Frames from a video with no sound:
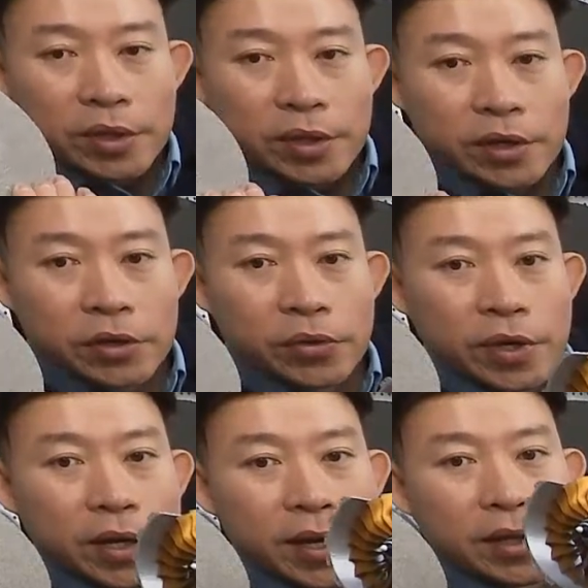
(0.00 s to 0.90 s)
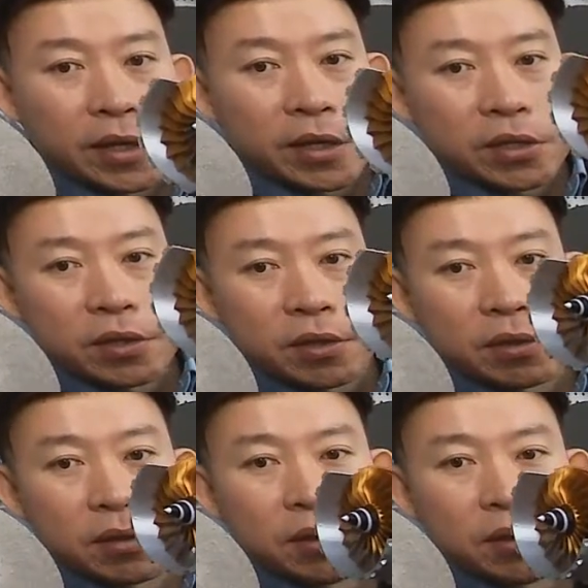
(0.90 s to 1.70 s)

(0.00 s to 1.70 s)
there, you can get this,